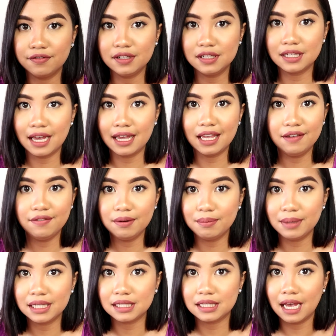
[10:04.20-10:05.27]
the day, even
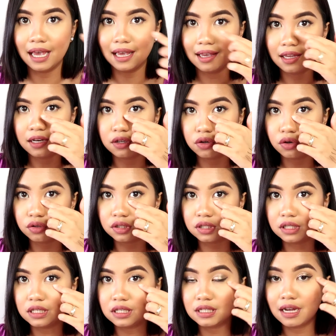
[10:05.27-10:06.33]
midday, it goes
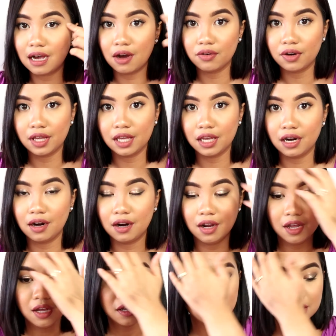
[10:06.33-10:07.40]
down here.
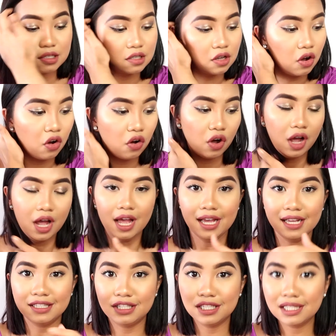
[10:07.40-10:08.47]
So
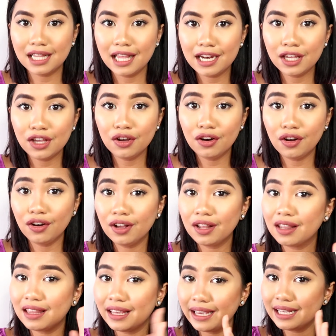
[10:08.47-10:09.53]
just letting you know,
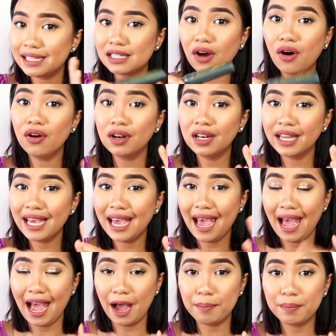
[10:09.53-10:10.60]
this only
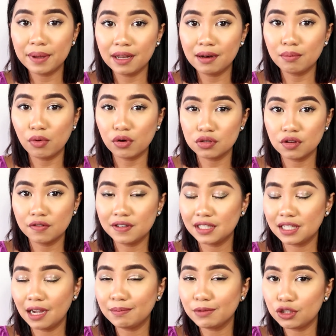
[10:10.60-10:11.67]
happened most of the
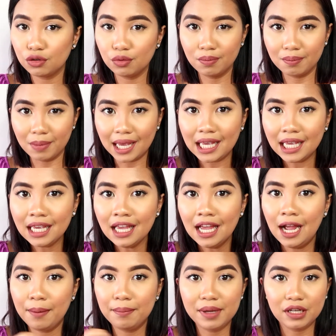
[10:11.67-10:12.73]
time to me
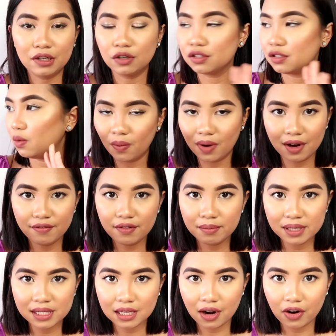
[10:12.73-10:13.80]
because whatever
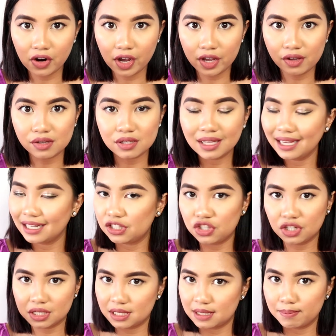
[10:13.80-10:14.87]
mascara I use, it
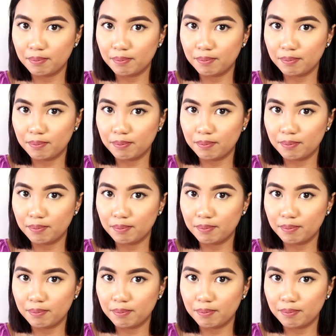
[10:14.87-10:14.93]
just